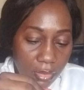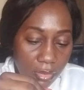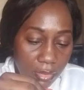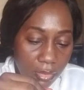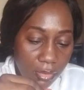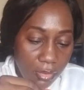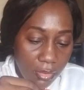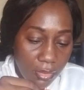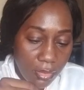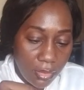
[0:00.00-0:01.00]

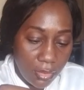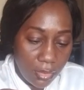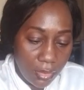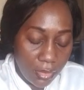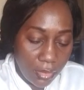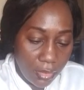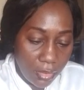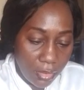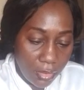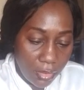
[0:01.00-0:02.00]

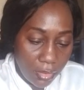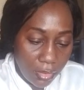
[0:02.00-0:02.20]
(silence)